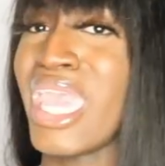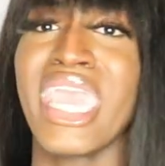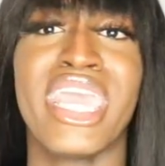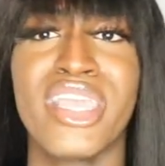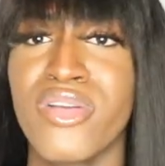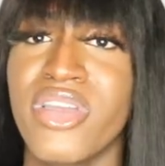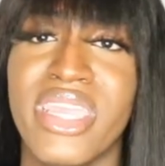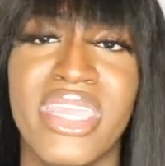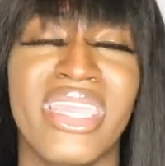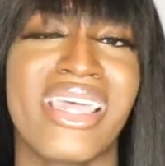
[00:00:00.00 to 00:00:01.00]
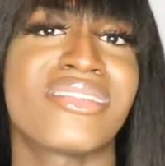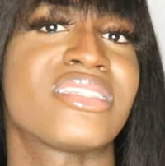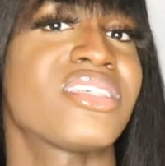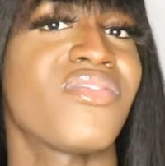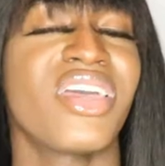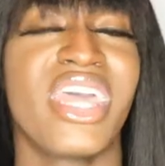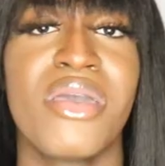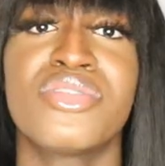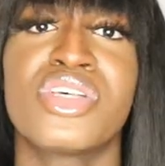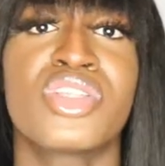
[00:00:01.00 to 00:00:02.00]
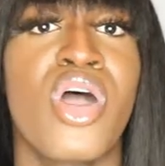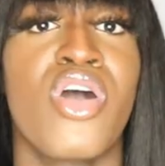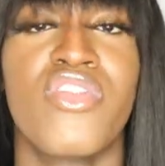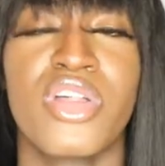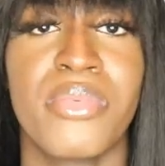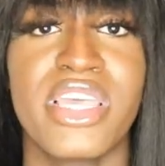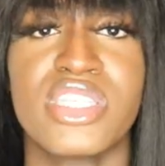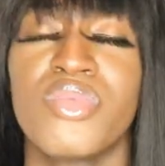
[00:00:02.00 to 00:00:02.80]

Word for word: angry and stuff like that. It was just all over the place.